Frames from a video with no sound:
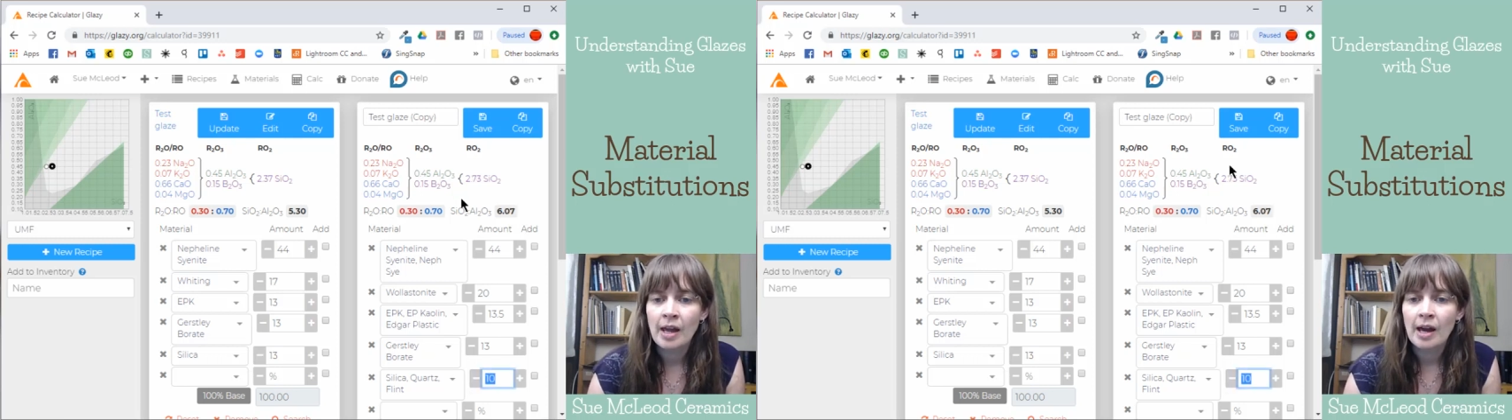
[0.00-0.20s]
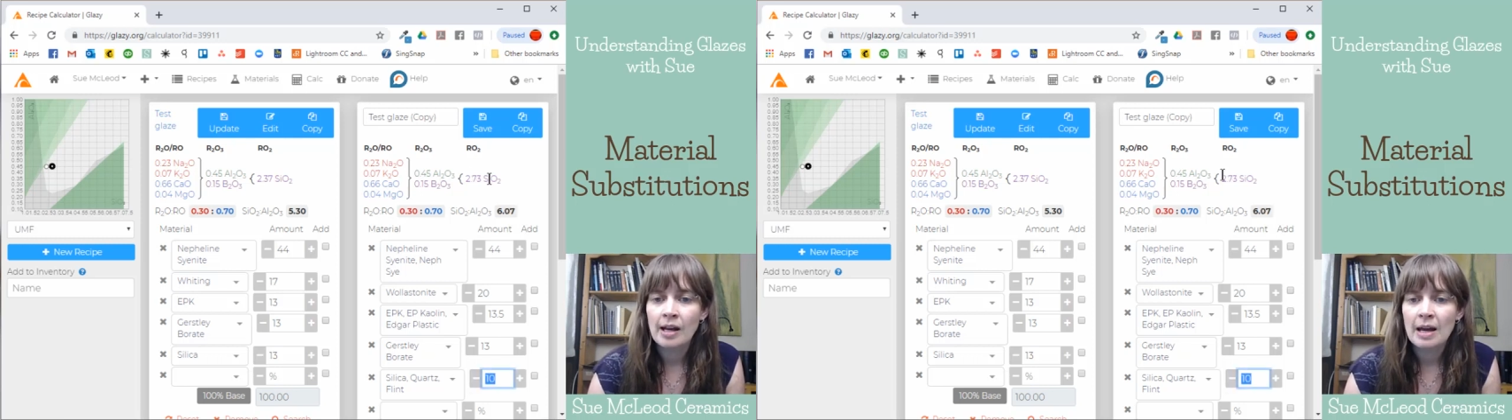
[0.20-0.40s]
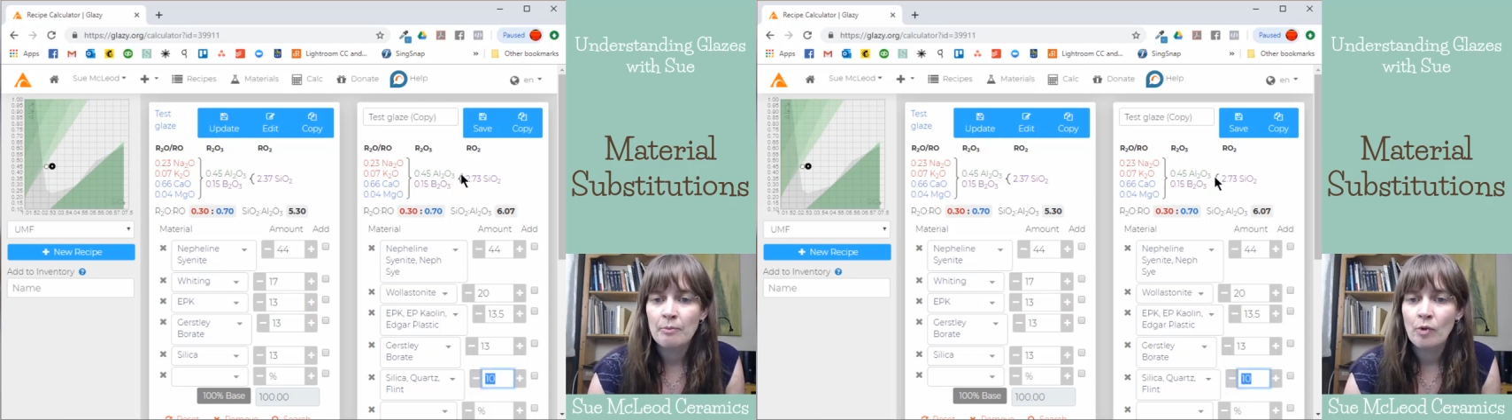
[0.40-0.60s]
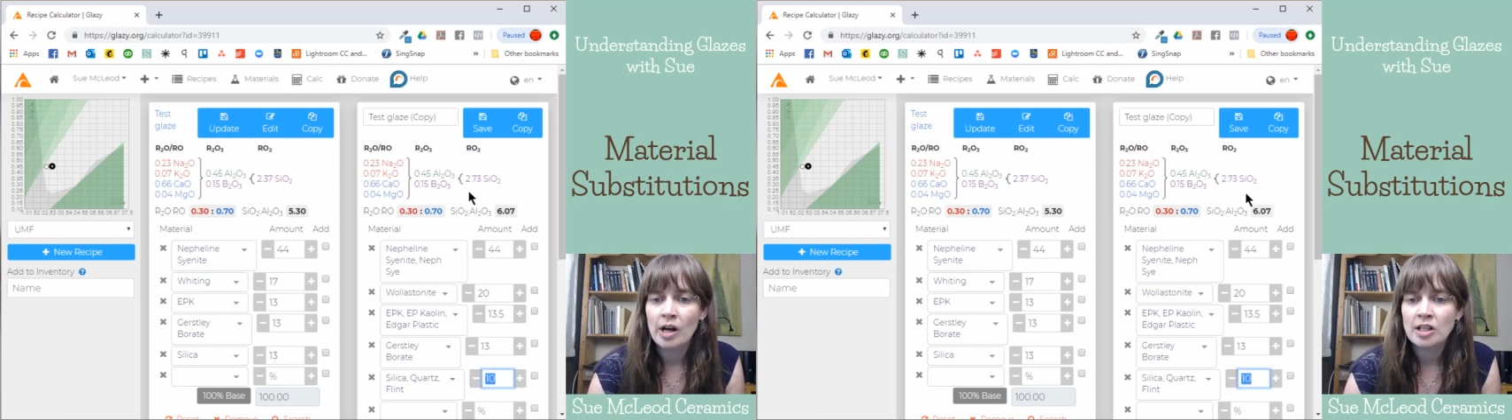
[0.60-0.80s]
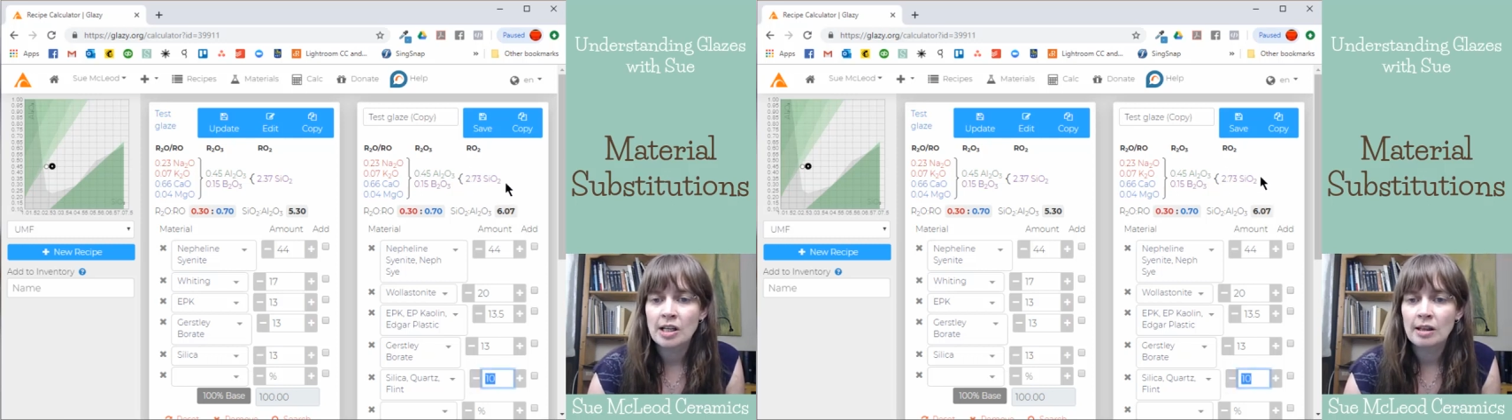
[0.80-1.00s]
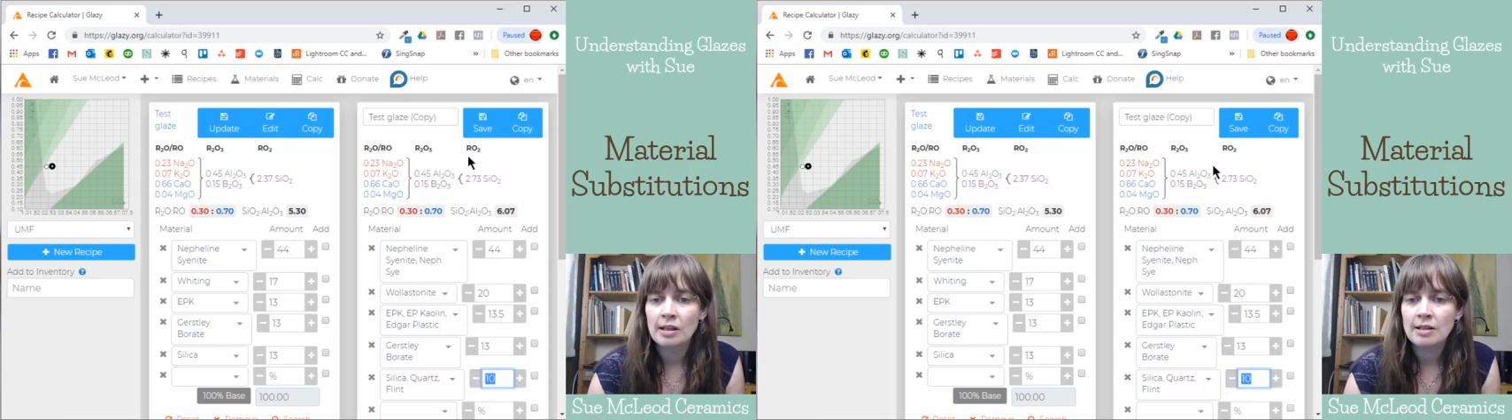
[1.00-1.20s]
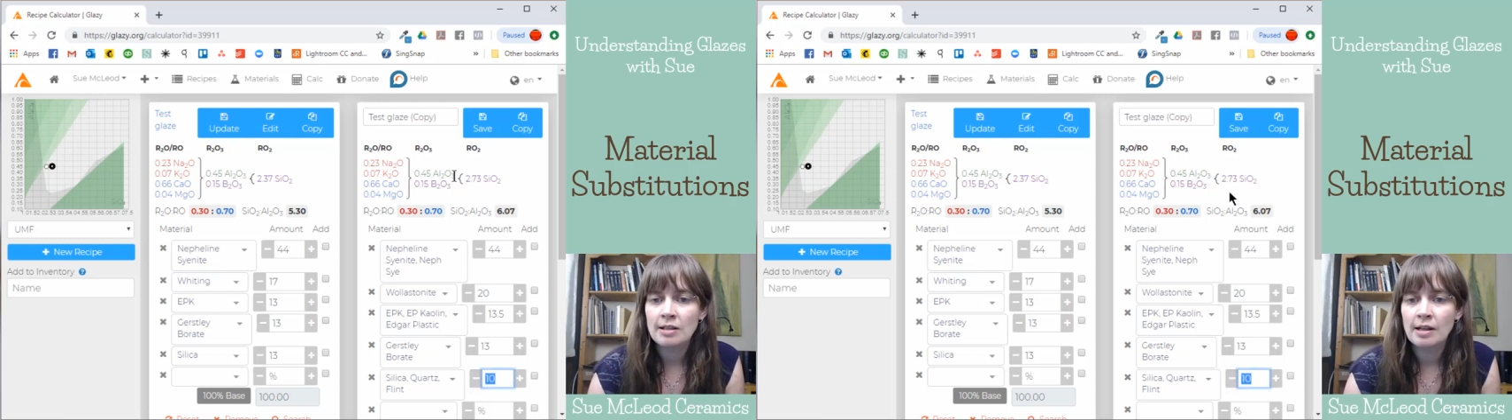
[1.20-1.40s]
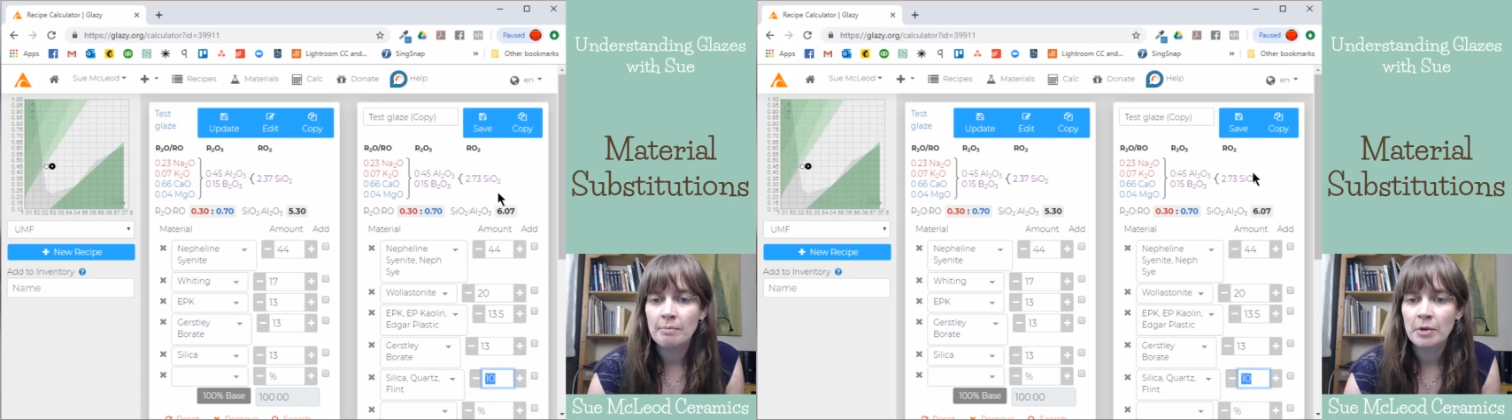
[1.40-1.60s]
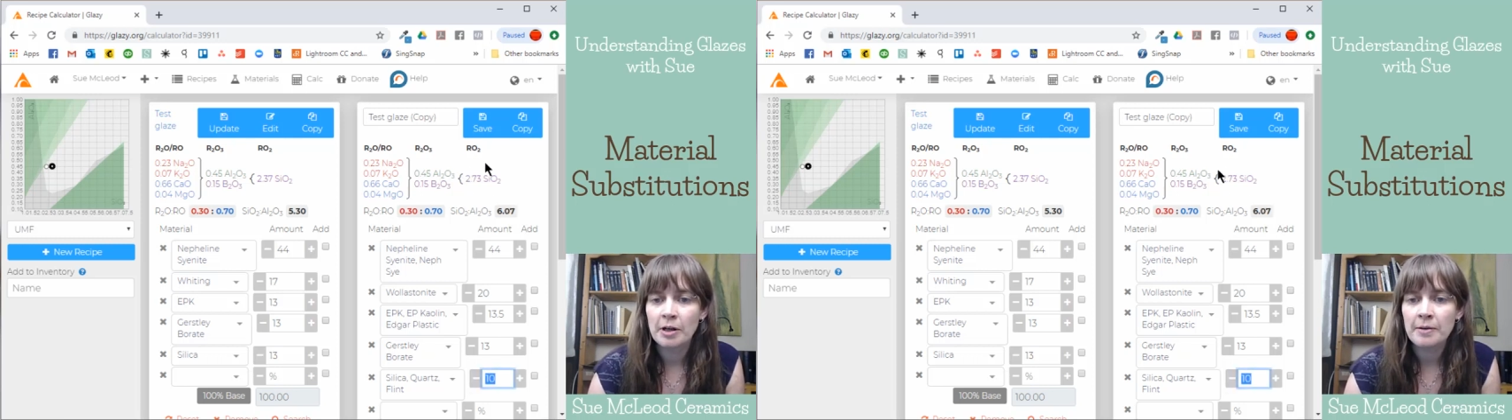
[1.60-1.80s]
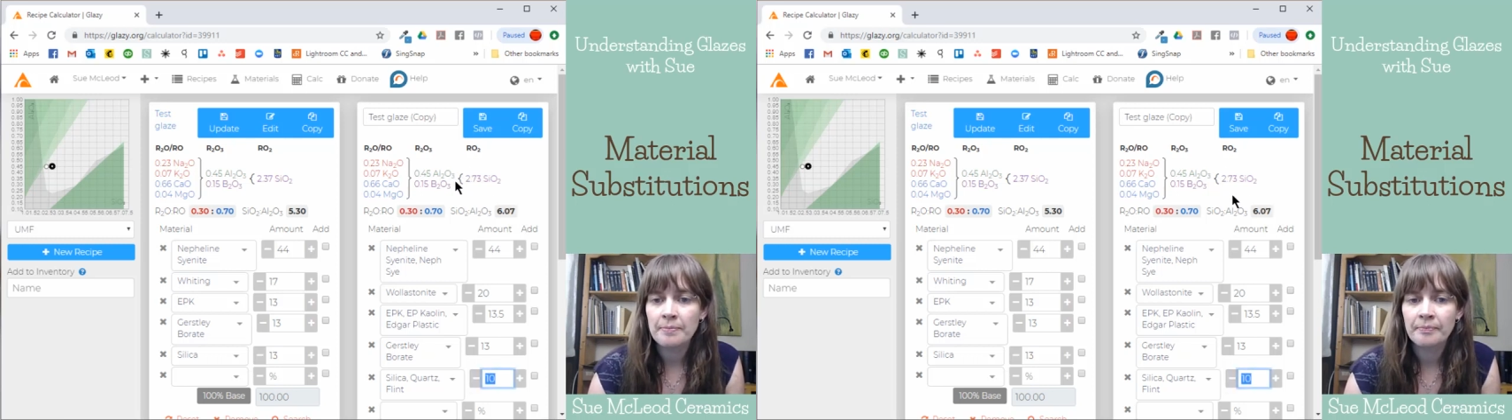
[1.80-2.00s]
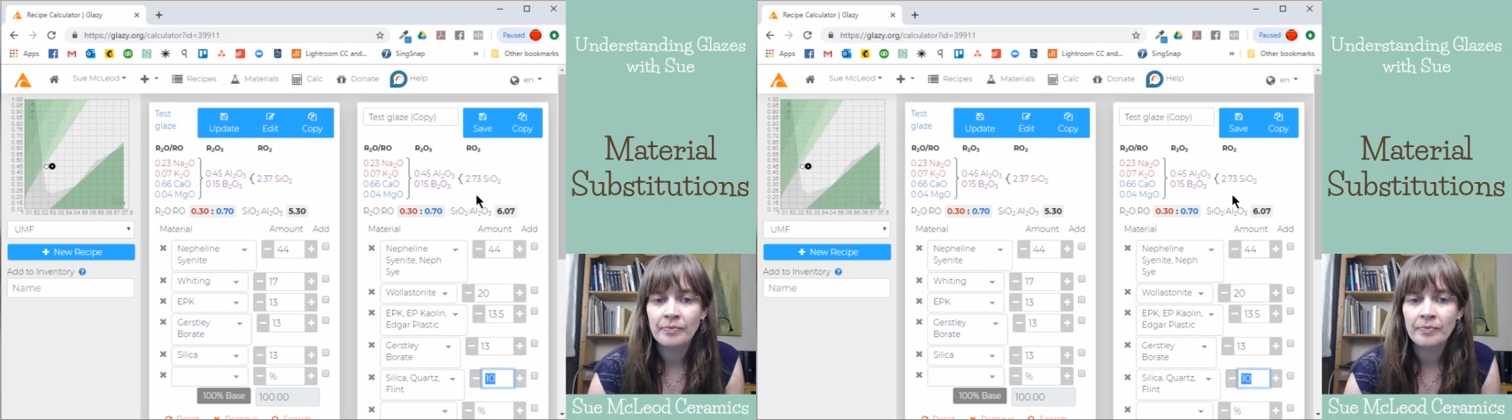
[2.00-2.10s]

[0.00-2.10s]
and I'm watching this number